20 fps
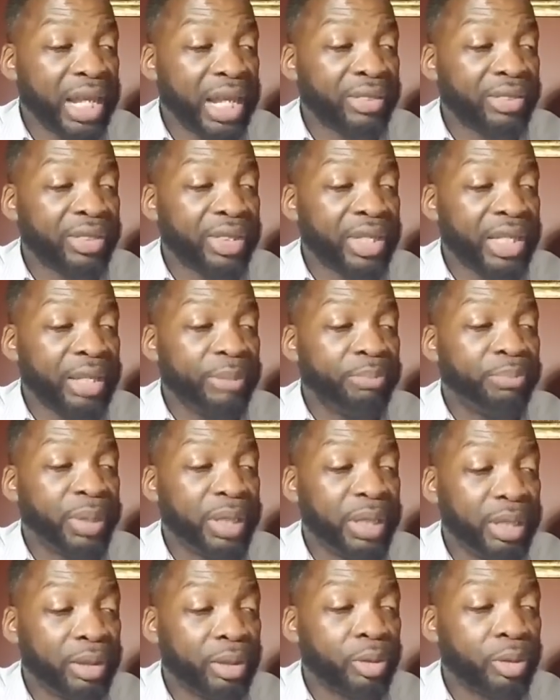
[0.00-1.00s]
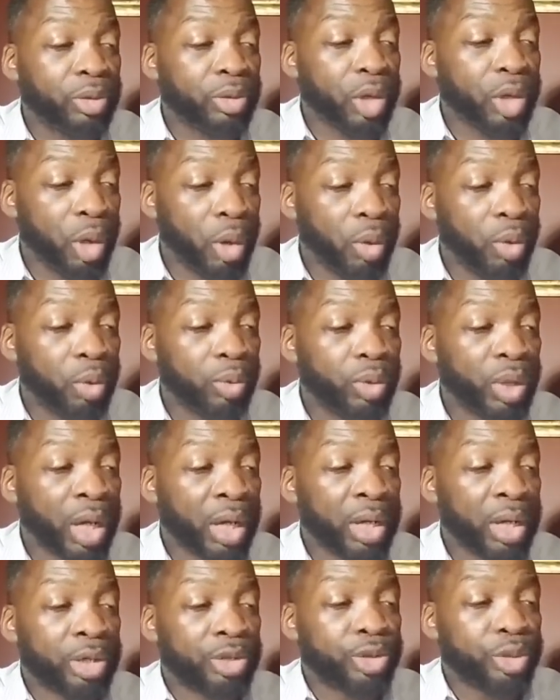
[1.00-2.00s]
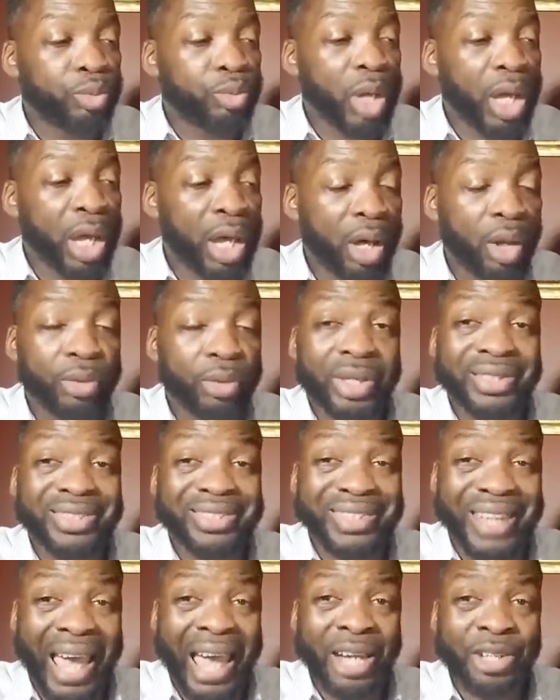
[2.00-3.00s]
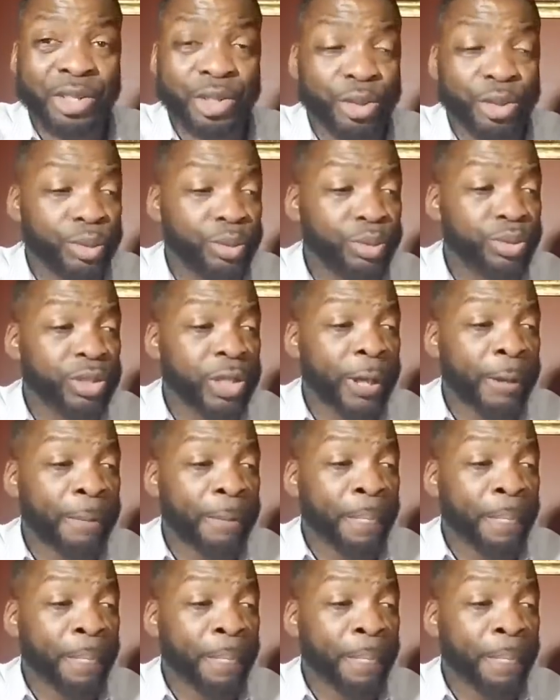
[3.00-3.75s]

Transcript: in the penal code to health statutes.